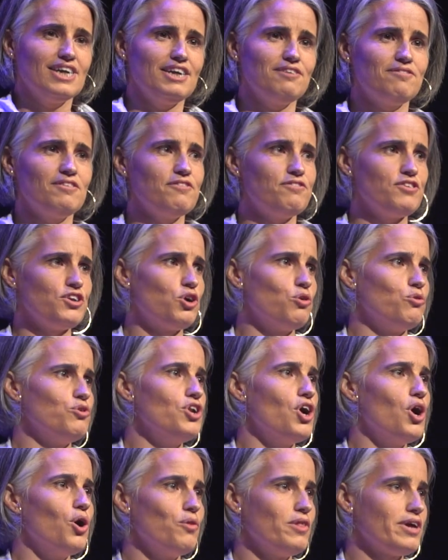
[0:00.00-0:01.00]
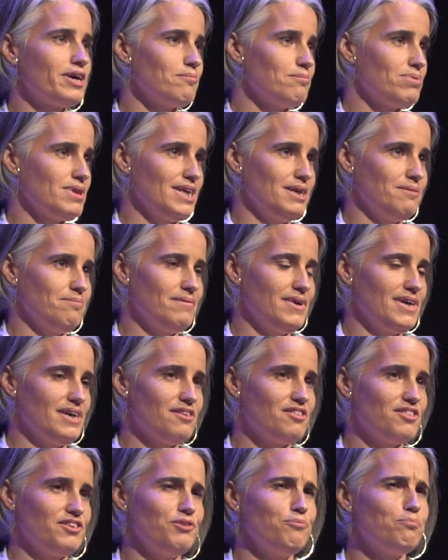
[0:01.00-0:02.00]
even if you don't know the complete
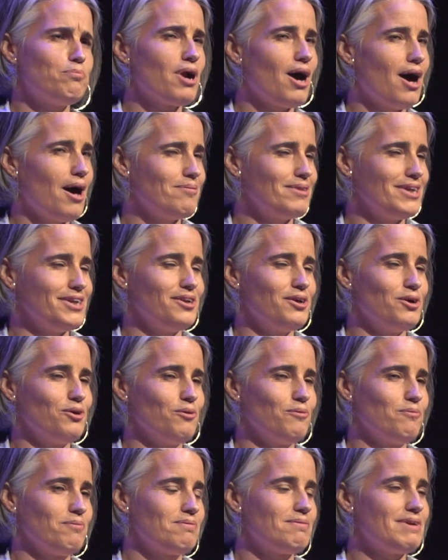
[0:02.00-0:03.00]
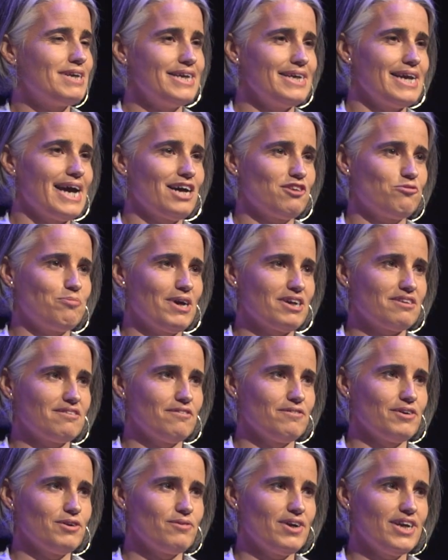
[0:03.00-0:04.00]
myth, you probably know key
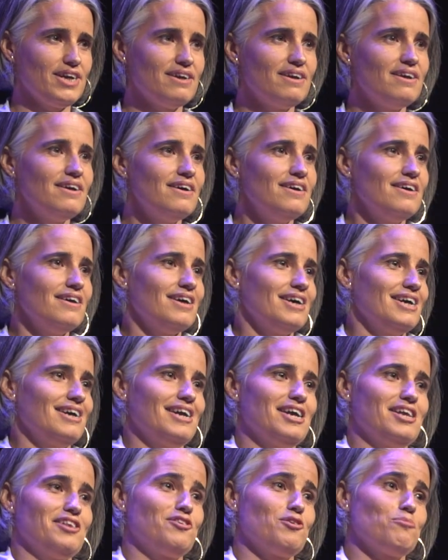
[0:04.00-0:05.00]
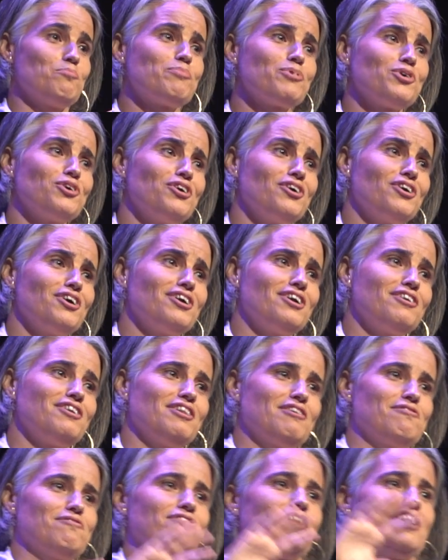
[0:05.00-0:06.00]
aspects of it, right? It's a bird
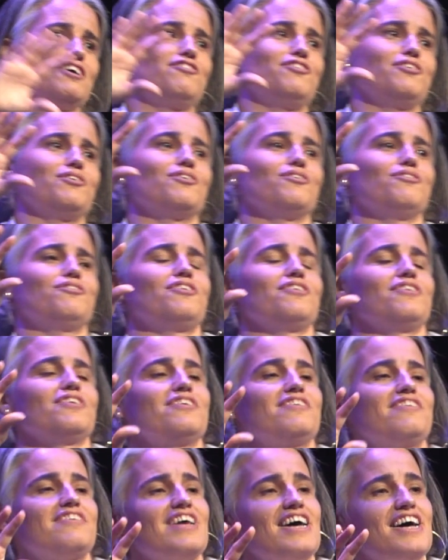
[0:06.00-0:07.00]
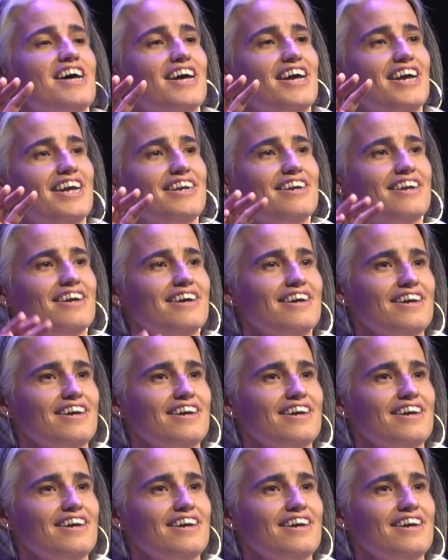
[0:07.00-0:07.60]
that flies too close to the sun,